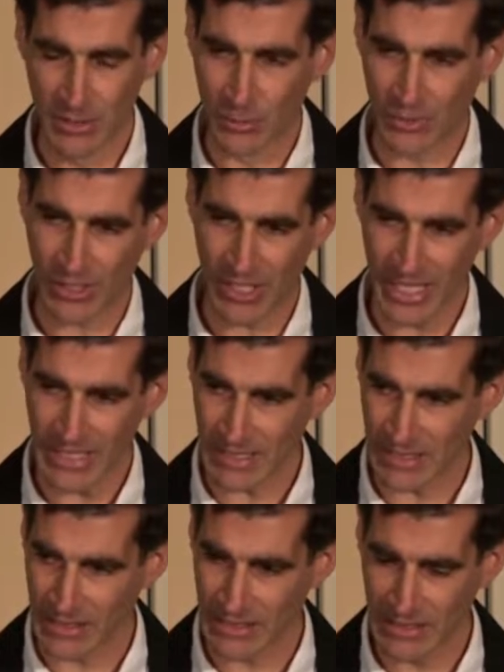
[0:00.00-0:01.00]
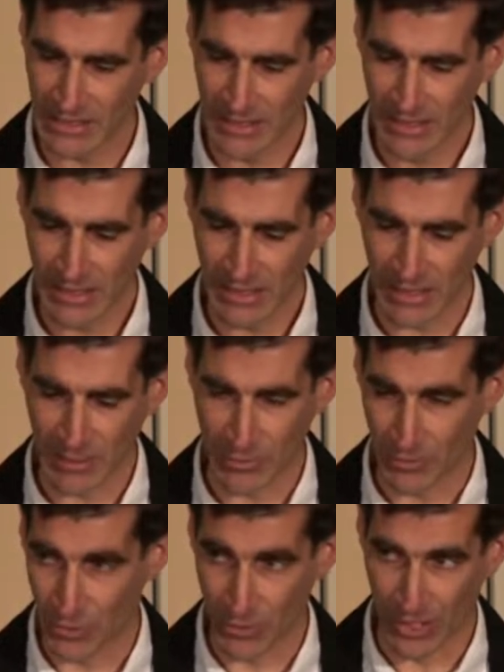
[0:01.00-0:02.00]
With classes,
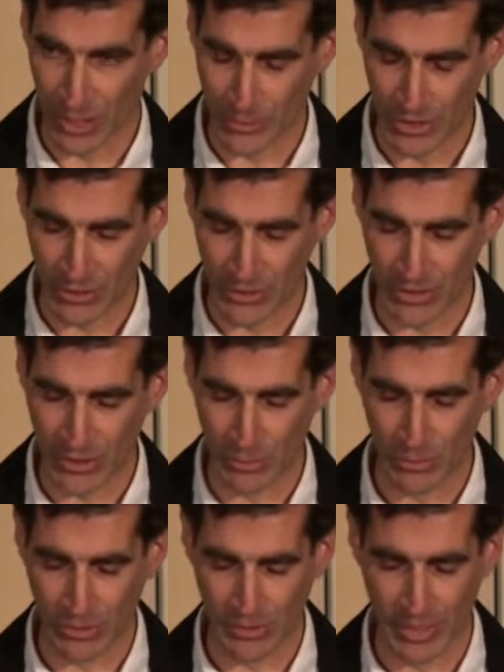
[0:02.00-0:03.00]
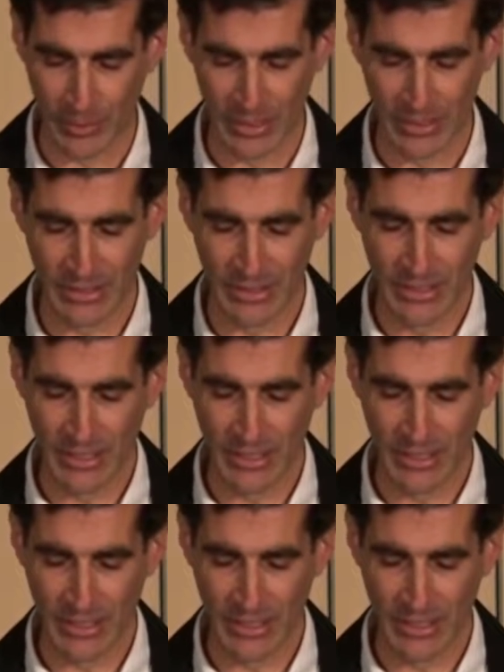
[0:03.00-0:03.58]
if you're doing object-oriented programming,